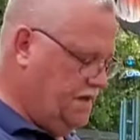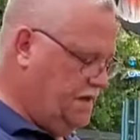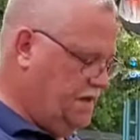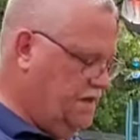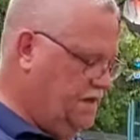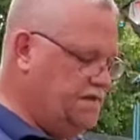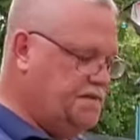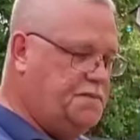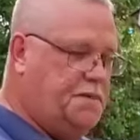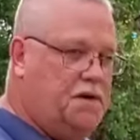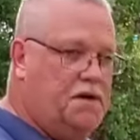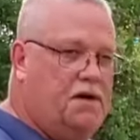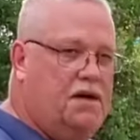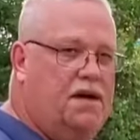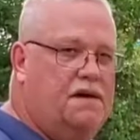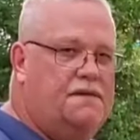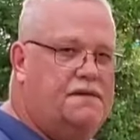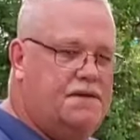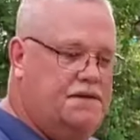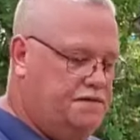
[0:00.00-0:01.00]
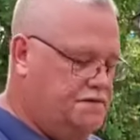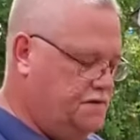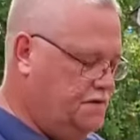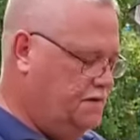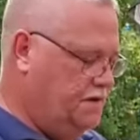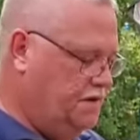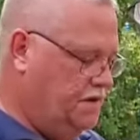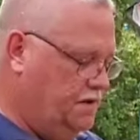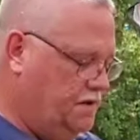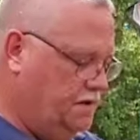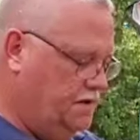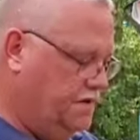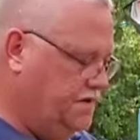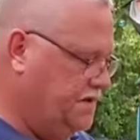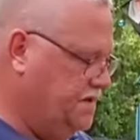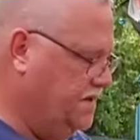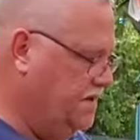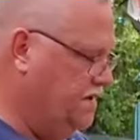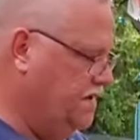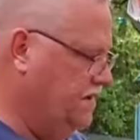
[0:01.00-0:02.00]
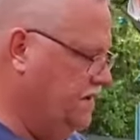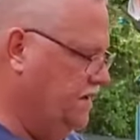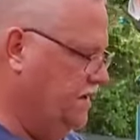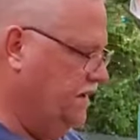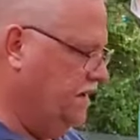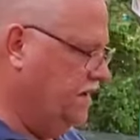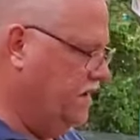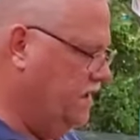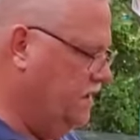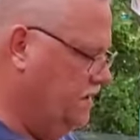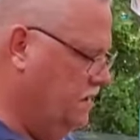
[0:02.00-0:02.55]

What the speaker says: this part, after you drill the holes in the lid,